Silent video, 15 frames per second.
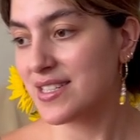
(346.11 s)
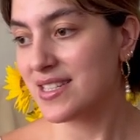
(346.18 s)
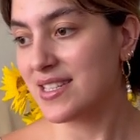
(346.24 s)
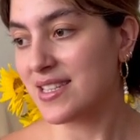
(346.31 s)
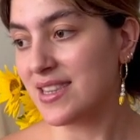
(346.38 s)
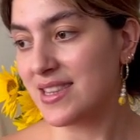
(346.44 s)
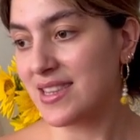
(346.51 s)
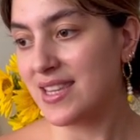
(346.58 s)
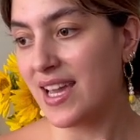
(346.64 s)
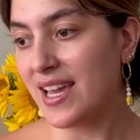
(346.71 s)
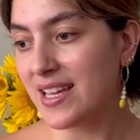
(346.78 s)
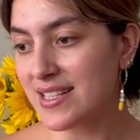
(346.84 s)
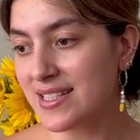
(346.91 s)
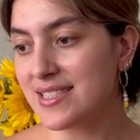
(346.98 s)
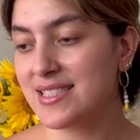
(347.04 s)
The
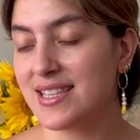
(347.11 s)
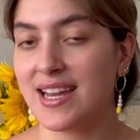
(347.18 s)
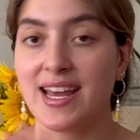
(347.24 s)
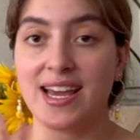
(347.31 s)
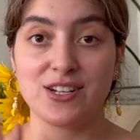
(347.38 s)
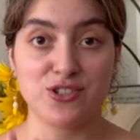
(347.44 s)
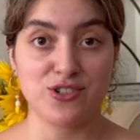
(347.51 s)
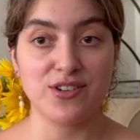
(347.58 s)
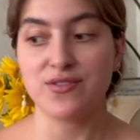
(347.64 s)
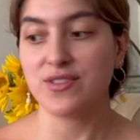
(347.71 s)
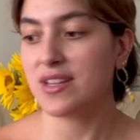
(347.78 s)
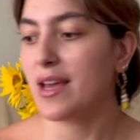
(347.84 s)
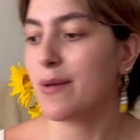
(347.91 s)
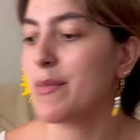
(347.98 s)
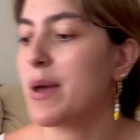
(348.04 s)
things that I
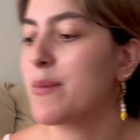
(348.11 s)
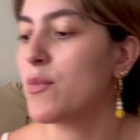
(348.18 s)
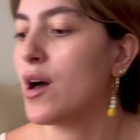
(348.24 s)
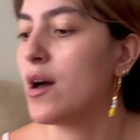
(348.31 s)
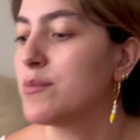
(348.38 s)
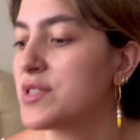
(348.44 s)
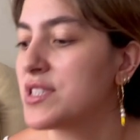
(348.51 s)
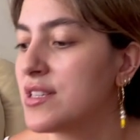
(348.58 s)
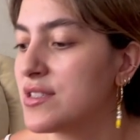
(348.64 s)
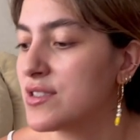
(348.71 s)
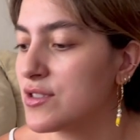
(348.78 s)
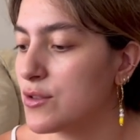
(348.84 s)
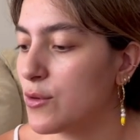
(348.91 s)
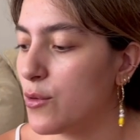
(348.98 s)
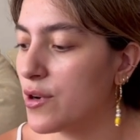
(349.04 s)
thrifted at my mom's
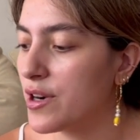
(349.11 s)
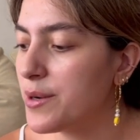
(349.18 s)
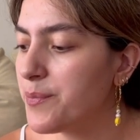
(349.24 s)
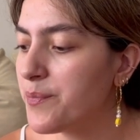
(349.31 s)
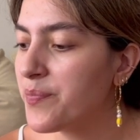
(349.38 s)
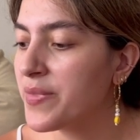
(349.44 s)
store